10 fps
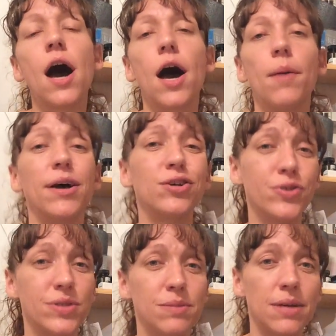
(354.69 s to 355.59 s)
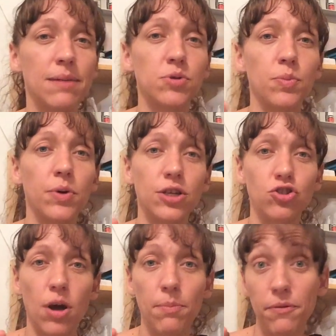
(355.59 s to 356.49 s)
I also sometimes will put a
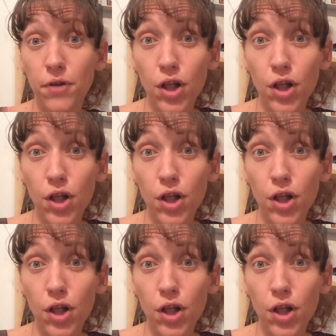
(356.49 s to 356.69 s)
drop of